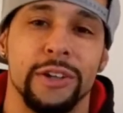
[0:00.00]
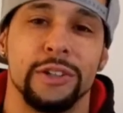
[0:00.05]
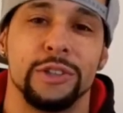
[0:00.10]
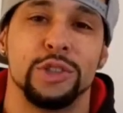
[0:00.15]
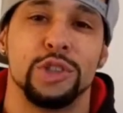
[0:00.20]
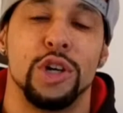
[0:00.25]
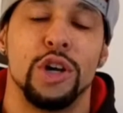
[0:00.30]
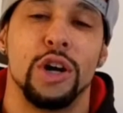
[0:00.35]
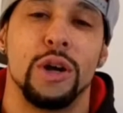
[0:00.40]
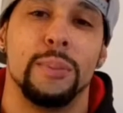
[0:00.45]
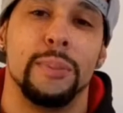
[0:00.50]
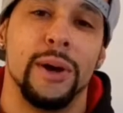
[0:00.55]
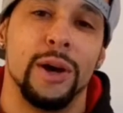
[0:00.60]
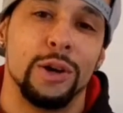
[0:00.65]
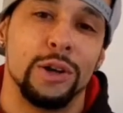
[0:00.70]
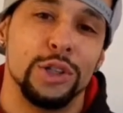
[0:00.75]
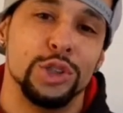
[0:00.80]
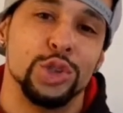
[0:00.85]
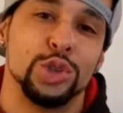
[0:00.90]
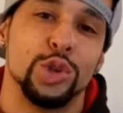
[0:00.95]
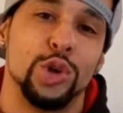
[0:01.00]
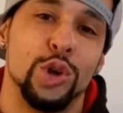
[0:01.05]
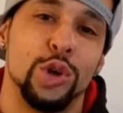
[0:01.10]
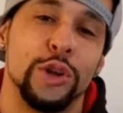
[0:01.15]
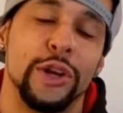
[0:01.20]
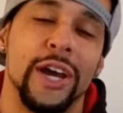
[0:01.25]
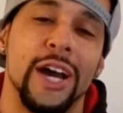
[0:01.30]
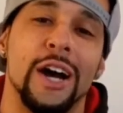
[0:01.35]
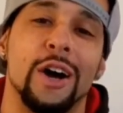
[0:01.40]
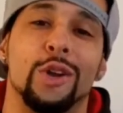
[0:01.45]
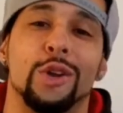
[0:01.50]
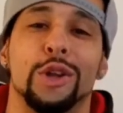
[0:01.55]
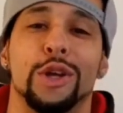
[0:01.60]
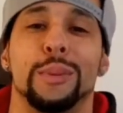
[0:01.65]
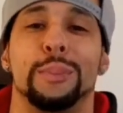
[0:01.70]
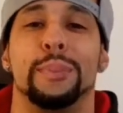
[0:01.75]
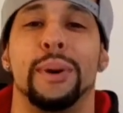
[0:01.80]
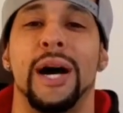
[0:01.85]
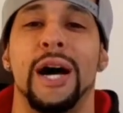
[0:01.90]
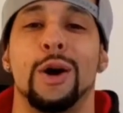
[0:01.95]
here to talk about controlling
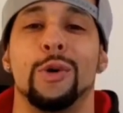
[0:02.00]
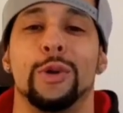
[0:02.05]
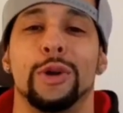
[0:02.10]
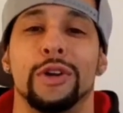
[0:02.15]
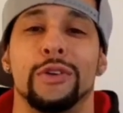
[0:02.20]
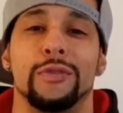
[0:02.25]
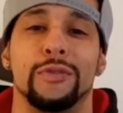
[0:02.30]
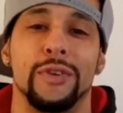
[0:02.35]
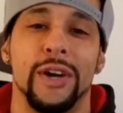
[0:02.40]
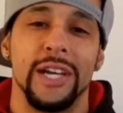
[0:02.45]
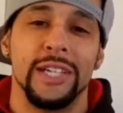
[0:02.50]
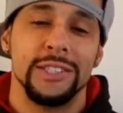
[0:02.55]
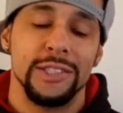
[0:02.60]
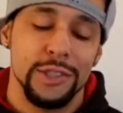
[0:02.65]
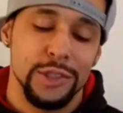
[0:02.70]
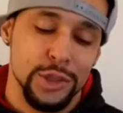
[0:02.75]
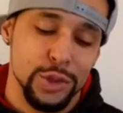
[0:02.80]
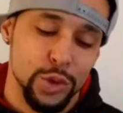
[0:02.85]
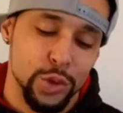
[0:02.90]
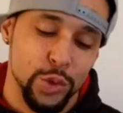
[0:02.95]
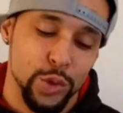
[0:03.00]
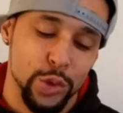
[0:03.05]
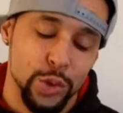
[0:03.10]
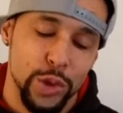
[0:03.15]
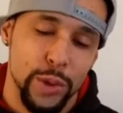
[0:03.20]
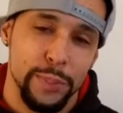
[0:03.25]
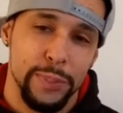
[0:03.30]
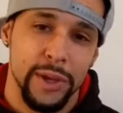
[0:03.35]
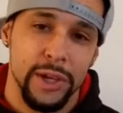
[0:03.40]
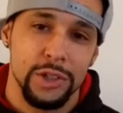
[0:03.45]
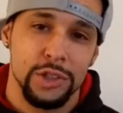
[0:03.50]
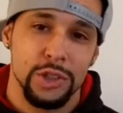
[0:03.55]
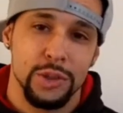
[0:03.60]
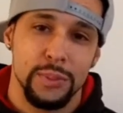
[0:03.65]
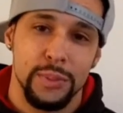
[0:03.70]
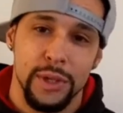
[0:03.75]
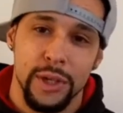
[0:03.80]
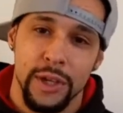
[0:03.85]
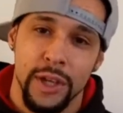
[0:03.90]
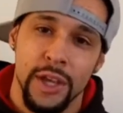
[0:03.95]
outlet power devices through the
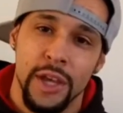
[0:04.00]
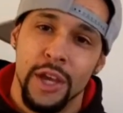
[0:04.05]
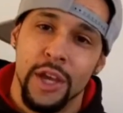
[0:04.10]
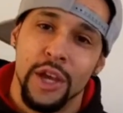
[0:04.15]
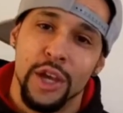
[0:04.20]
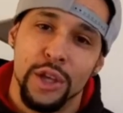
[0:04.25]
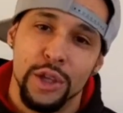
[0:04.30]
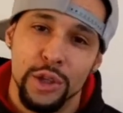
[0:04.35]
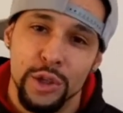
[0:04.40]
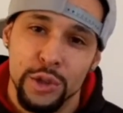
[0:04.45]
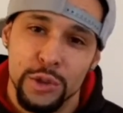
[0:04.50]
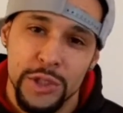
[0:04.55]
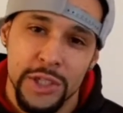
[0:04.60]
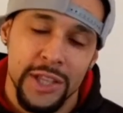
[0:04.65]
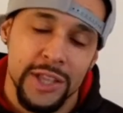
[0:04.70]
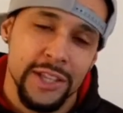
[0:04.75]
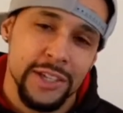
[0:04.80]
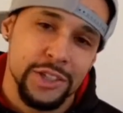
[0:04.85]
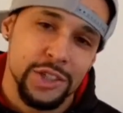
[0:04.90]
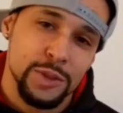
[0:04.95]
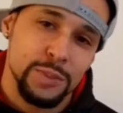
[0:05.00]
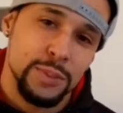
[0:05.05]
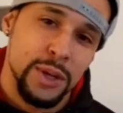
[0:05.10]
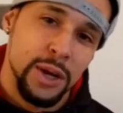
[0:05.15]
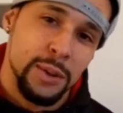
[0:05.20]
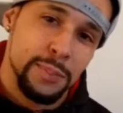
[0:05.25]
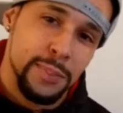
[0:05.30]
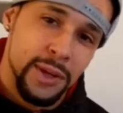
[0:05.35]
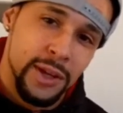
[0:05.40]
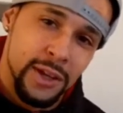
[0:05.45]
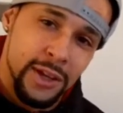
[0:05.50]
Pixelbook using this smart